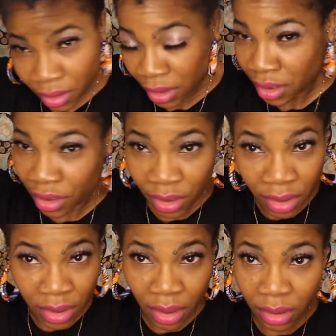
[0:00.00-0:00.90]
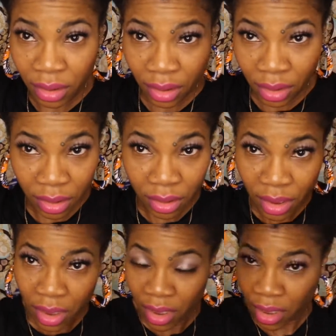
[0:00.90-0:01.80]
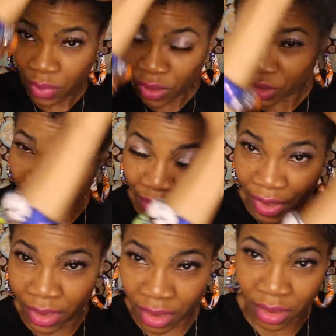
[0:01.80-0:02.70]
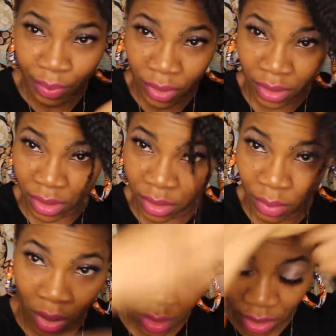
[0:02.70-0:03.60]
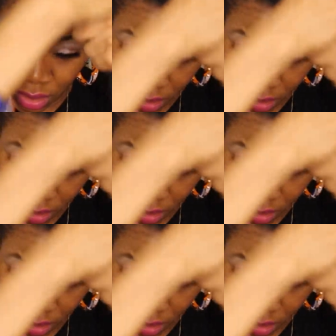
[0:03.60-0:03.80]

this is just, I'm gonna try to make this one smaller.